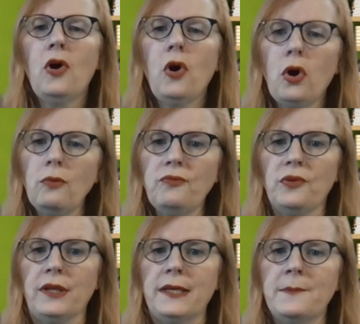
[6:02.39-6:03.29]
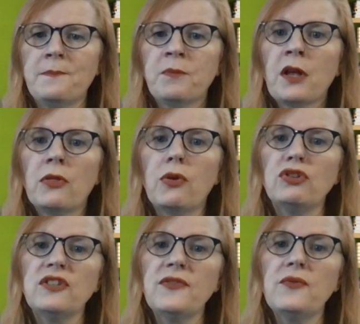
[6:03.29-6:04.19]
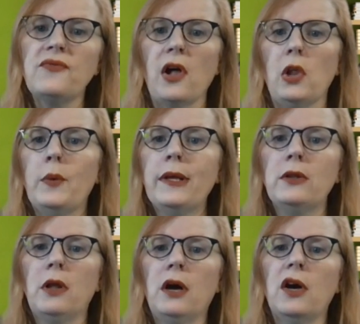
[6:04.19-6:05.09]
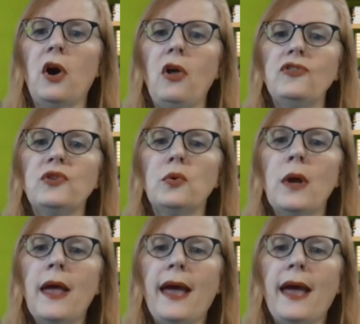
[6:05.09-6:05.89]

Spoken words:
Hopefully, those of you following along also